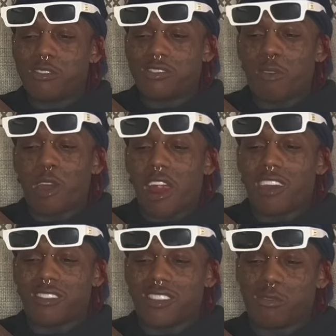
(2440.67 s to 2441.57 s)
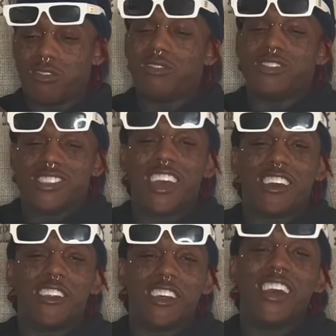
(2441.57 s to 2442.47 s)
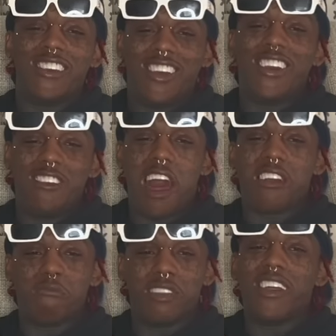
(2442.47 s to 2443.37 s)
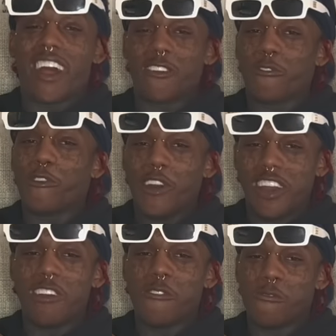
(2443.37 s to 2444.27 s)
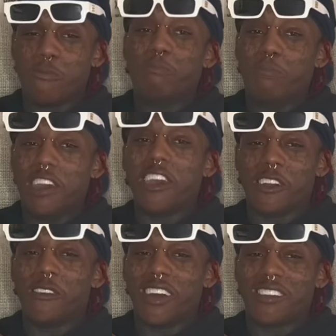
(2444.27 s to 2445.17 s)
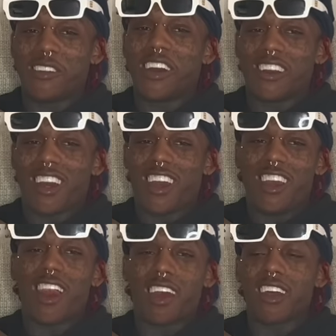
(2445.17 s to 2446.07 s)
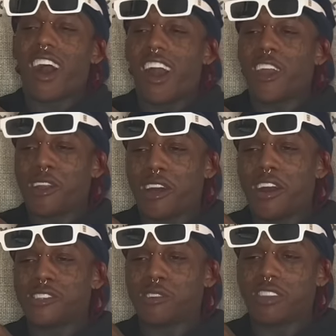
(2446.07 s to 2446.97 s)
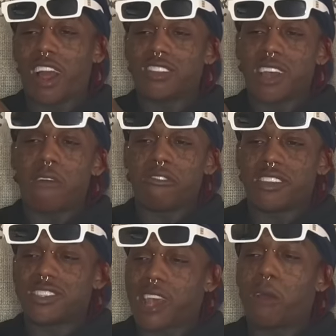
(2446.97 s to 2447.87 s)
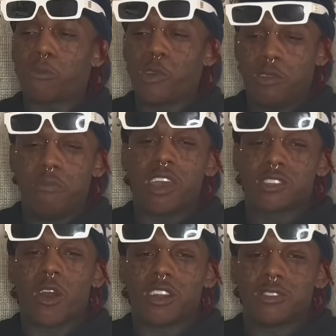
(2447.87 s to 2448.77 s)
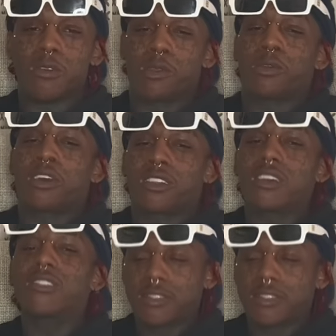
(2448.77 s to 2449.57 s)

is like, like taking he, he like like real big over 300. Like he like I ain't gonna Huncho like top top three biggest artists over 300.